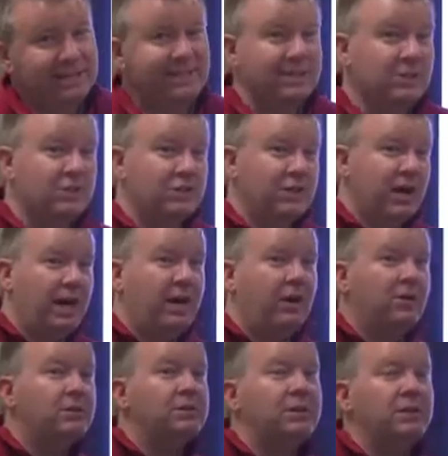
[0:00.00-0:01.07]
says
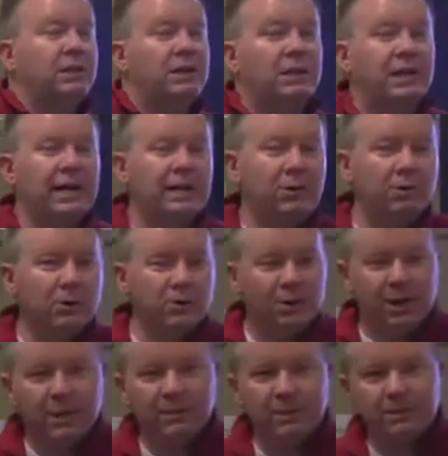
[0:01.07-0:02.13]
shall in a
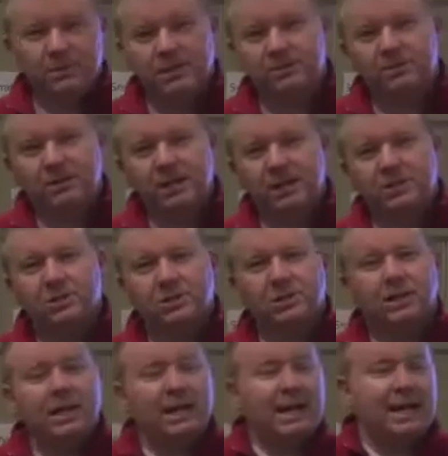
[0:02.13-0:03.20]
requirement
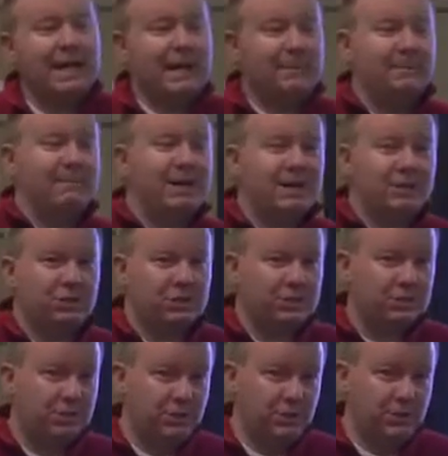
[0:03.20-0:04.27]
specification, it
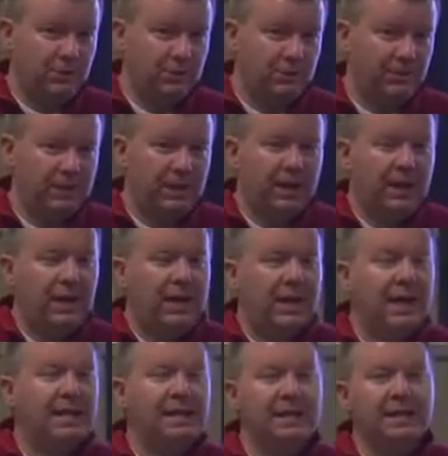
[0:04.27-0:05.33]
must do.
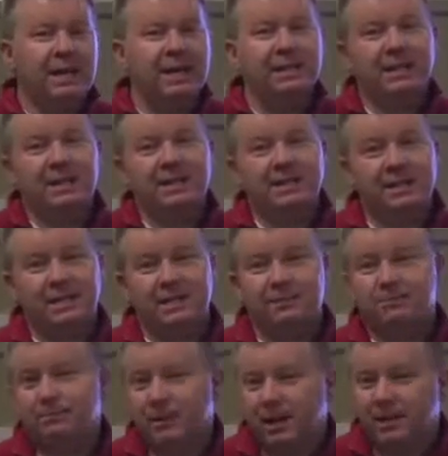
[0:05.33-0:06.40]
Anything that says
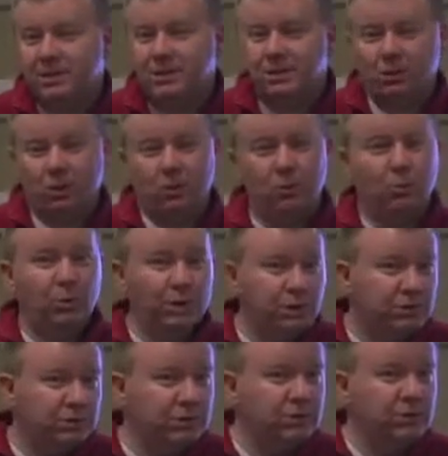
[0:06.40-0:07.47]
must or
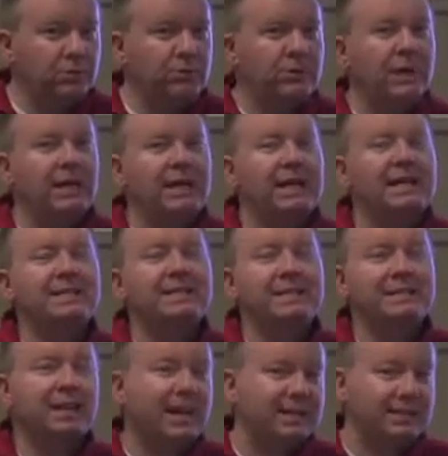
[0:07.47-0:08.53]
will do is a
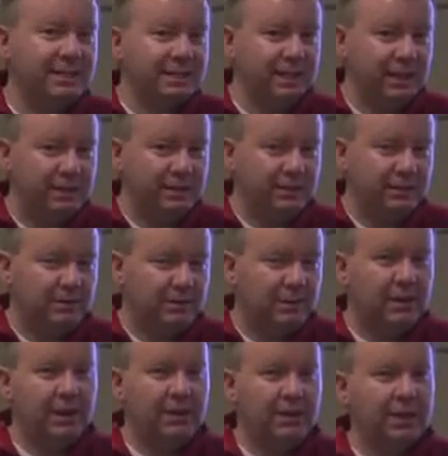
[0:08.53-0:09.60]
nicety,
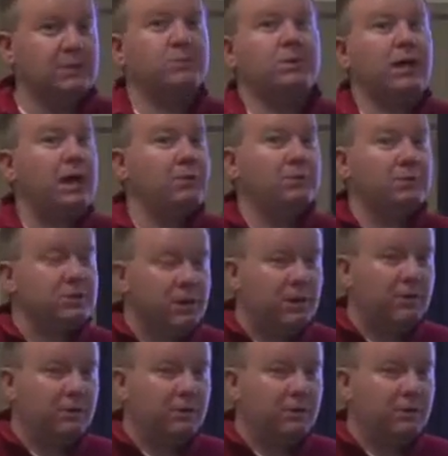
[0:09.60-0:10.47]
okay? That's what I was taught